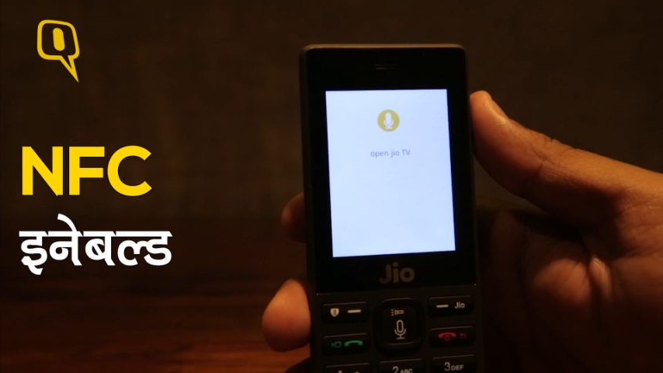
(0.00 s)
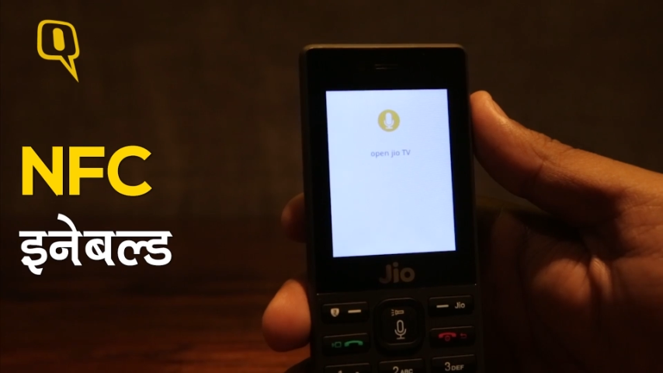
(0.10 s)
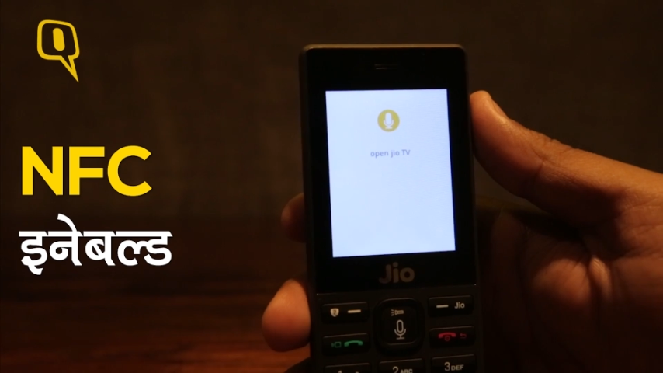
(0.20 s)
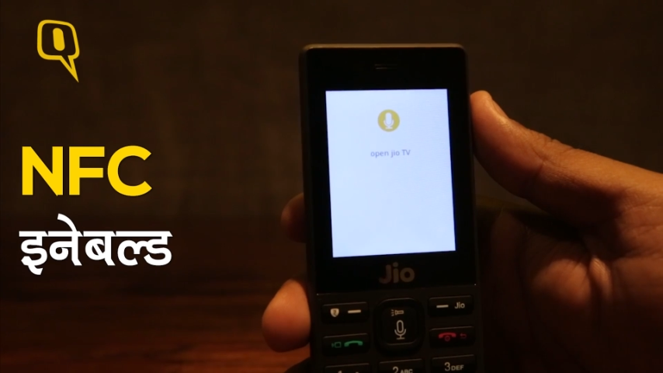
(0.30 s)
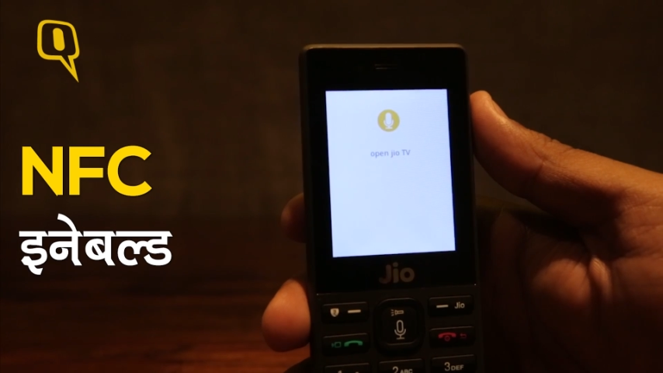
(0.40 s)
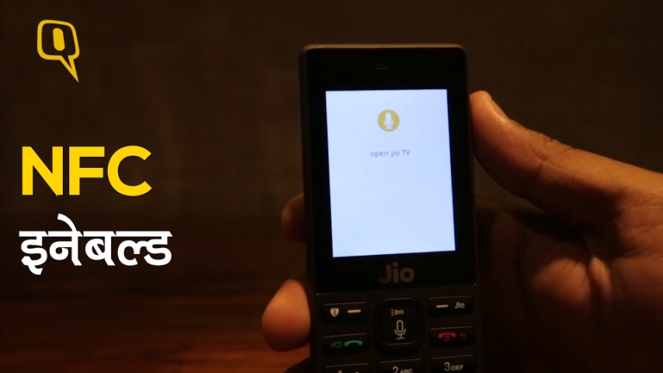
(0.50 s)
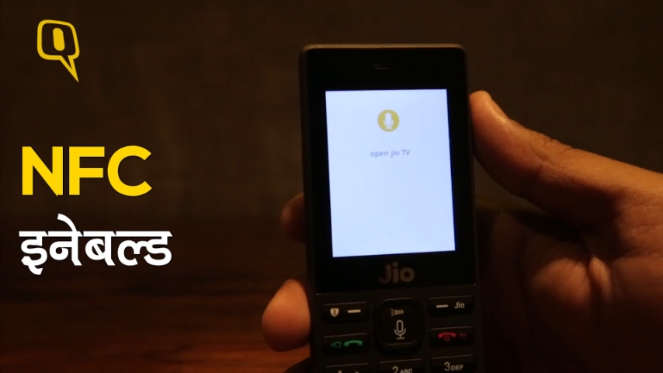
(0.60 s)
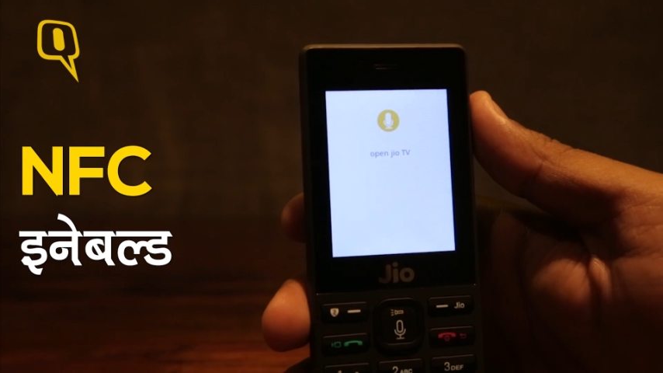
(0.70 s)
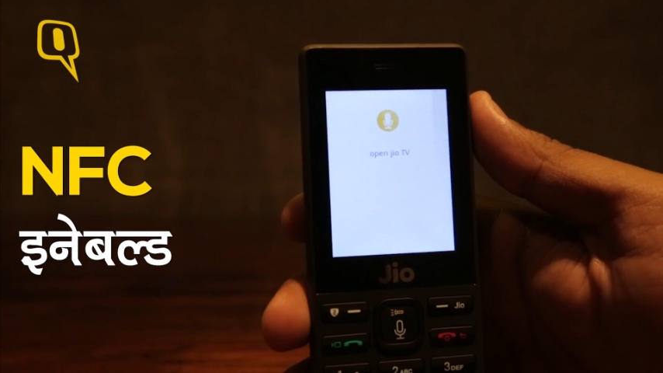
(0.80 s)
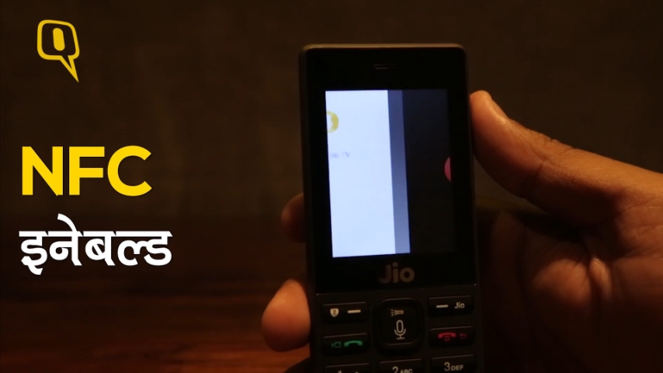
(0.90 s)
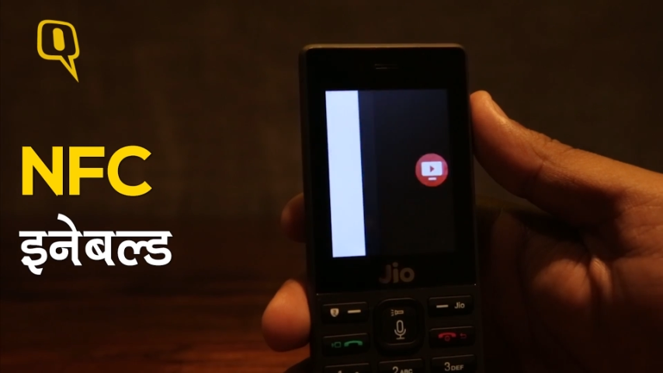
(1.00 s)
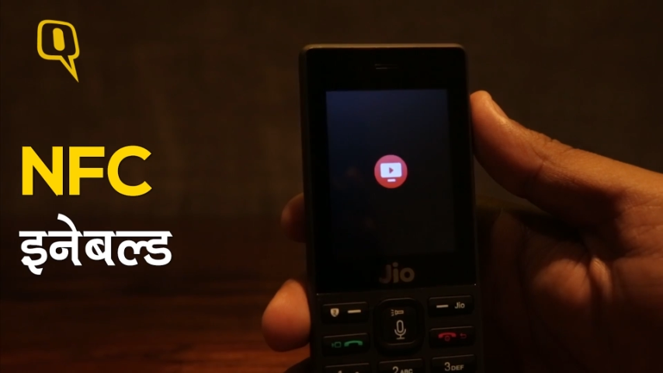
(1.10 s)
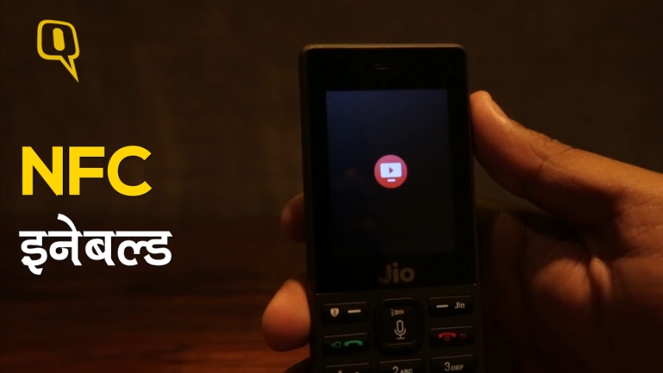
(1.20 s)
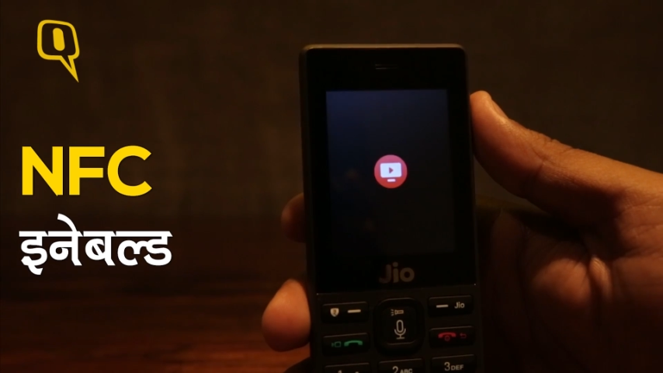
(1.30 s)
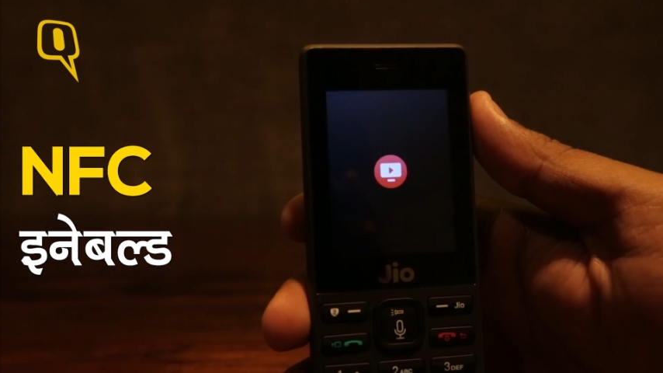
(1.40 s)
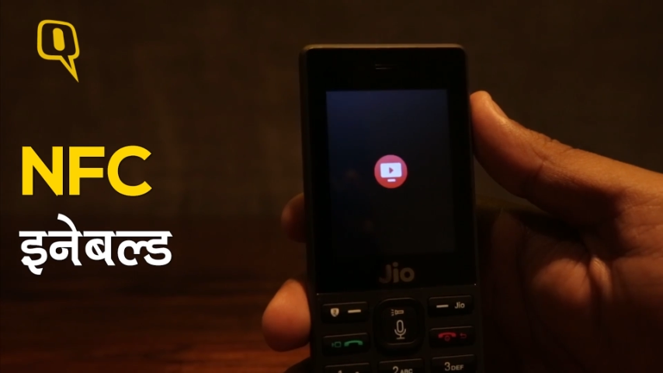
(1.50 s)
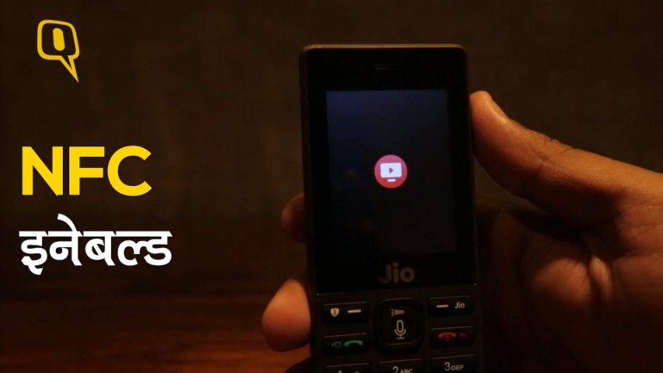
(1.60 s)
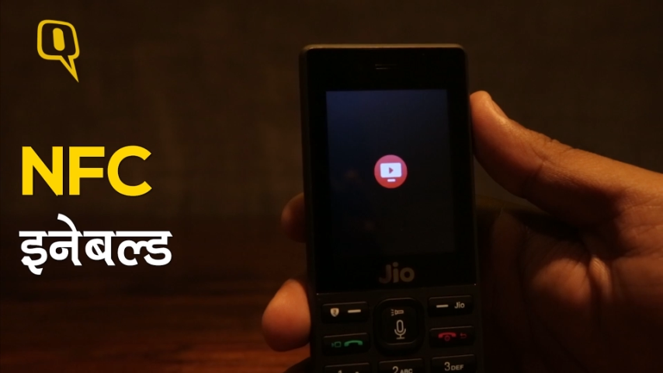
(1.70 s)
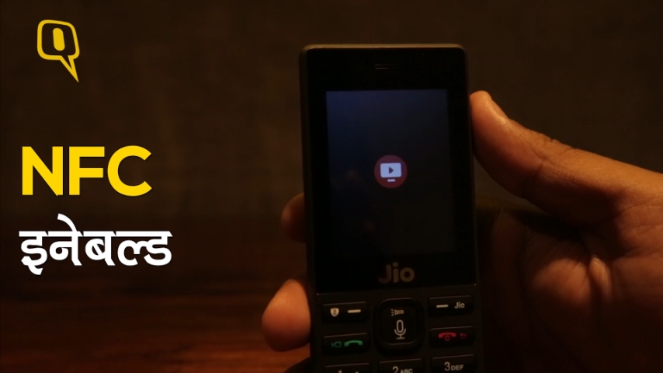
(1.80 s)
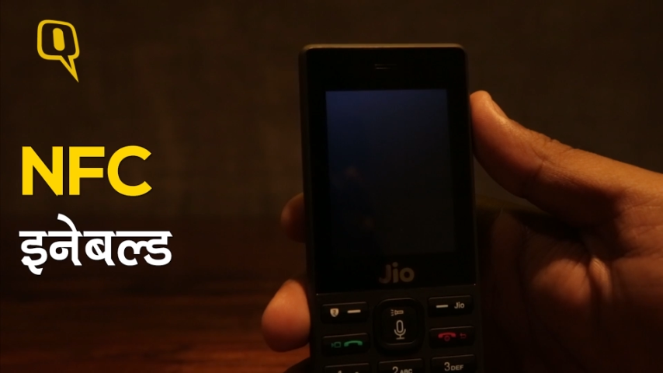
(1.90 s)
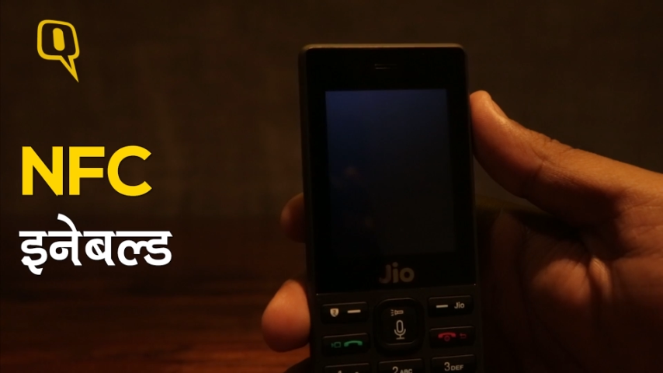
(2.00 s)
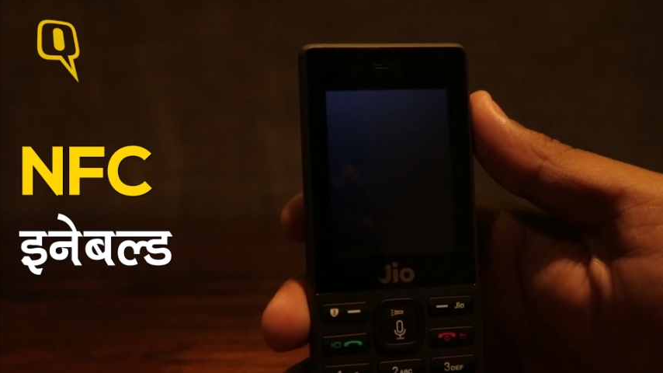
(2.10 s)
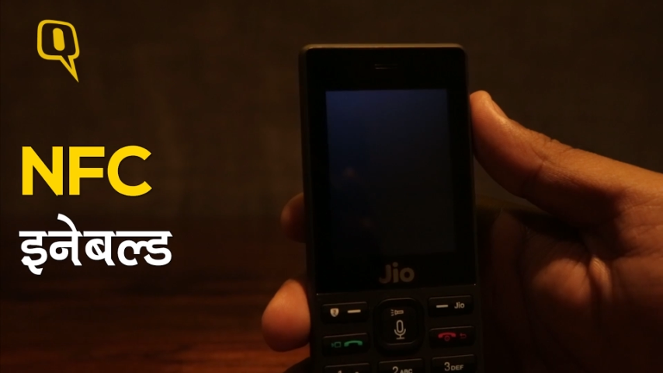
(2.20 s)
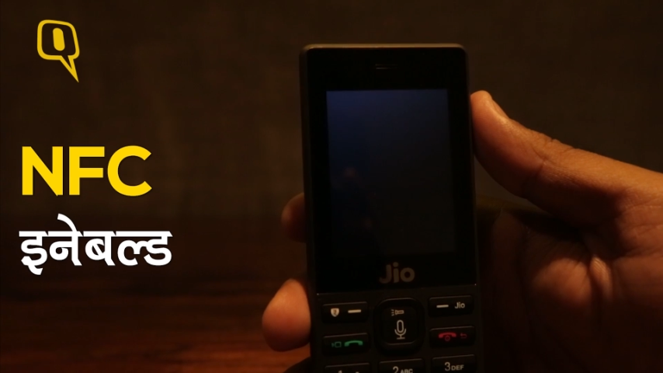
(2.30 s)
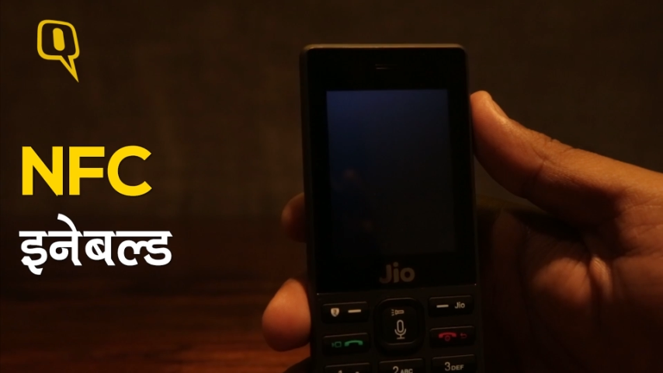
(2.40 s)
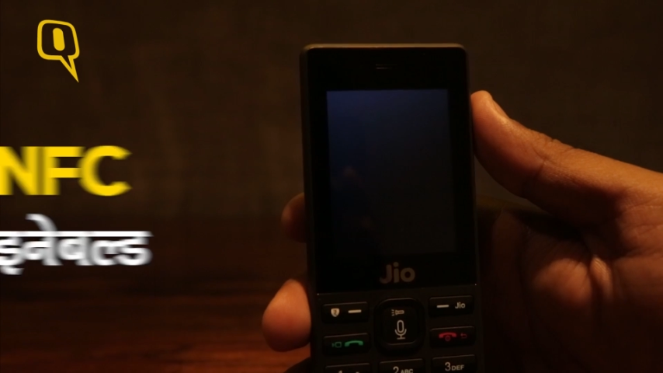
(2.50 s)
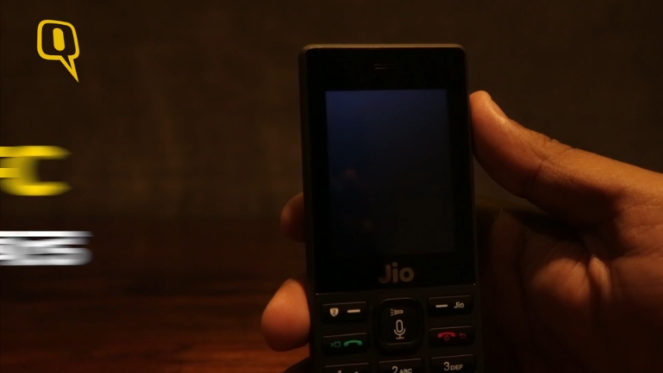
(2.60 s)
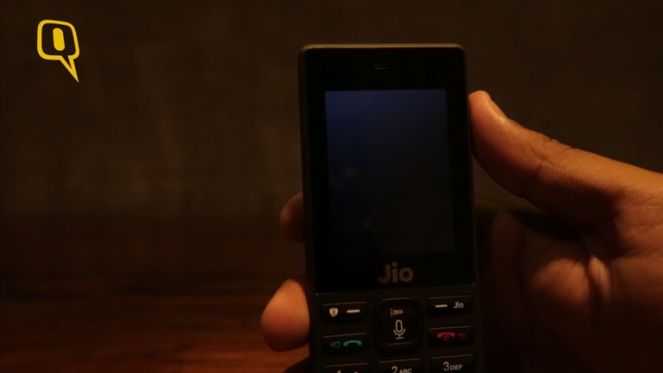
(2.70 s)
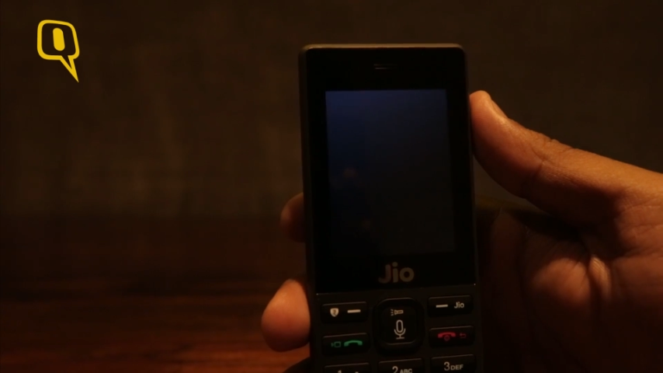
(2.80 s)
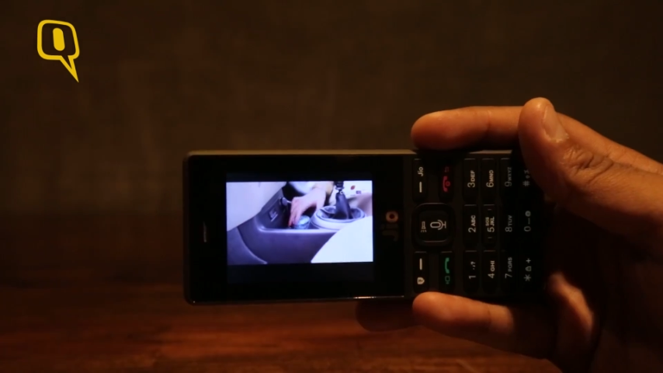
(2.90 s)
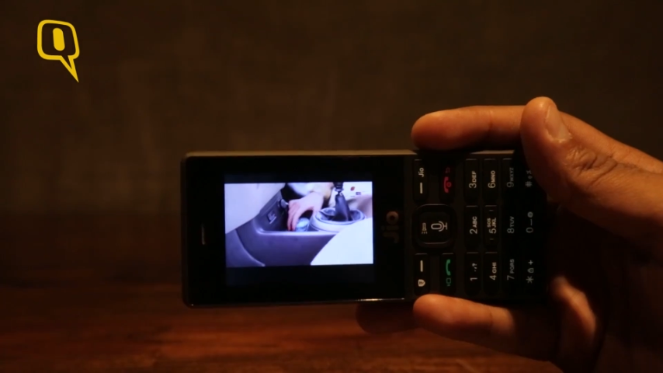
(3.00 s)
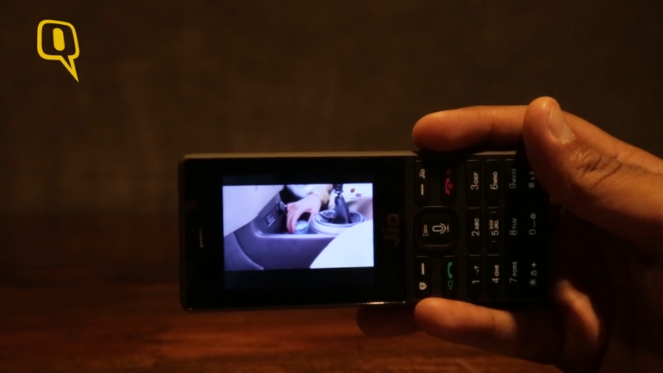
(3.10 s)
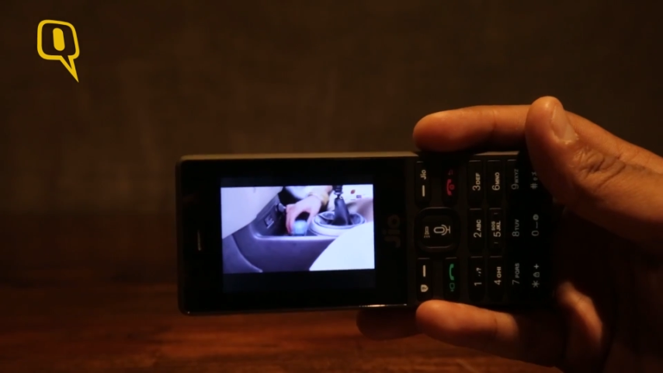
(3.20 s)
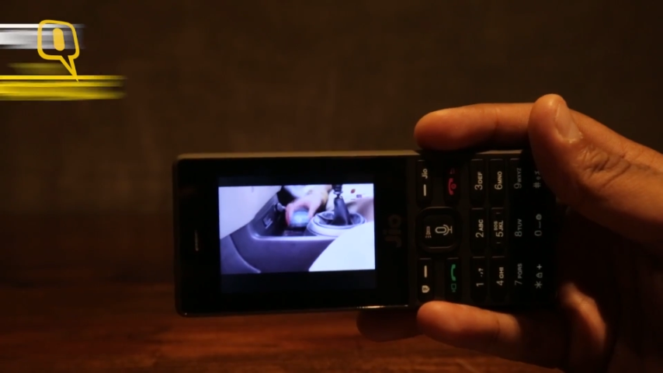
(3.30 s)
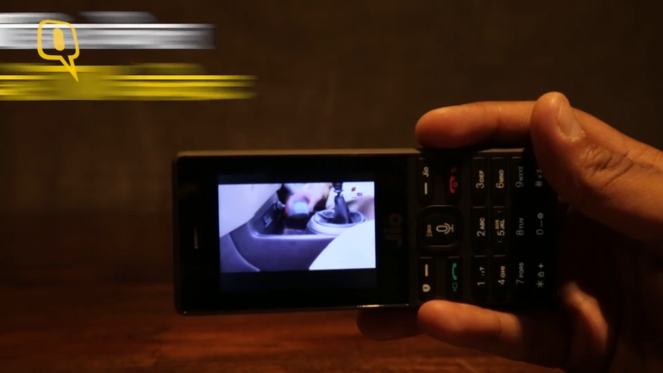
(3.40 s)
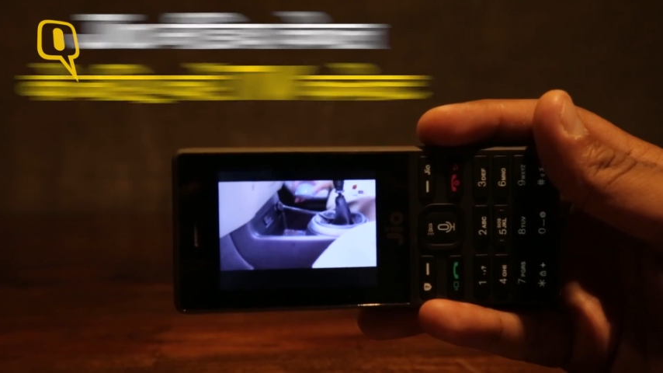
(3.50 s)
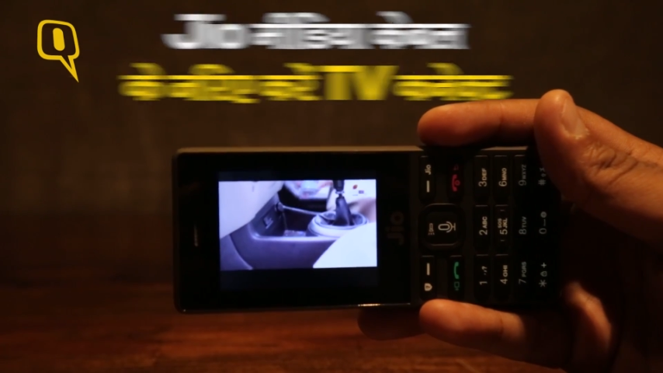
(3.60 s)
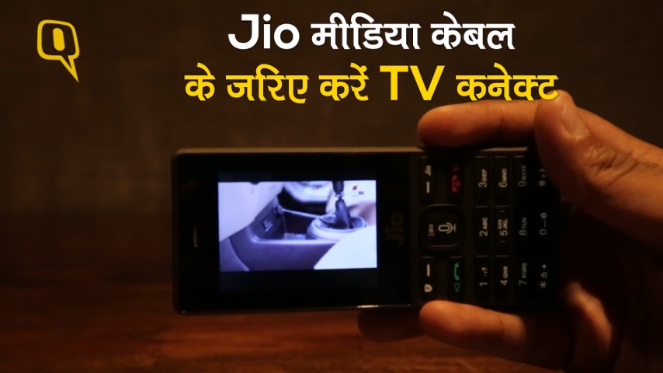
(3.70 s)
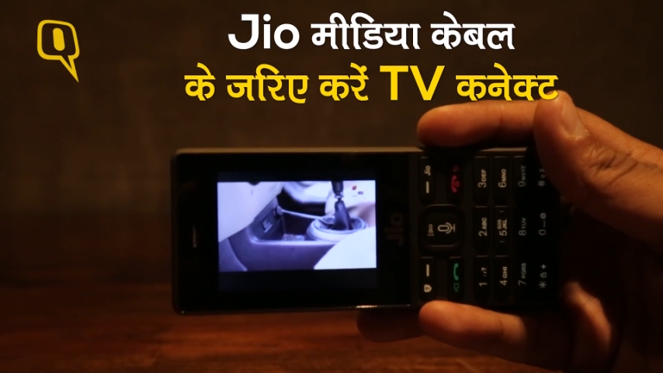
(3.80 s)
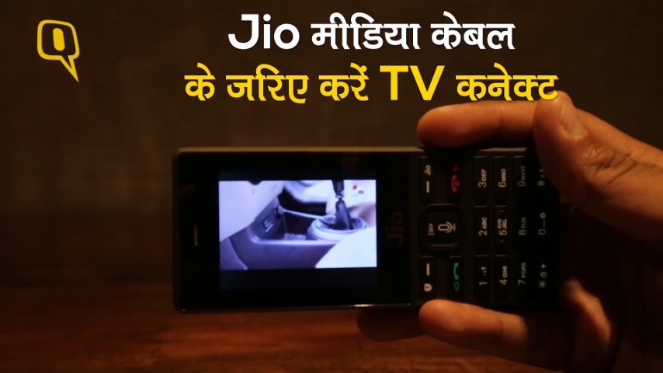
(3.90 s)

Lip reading: Nobody's mouth can be seen.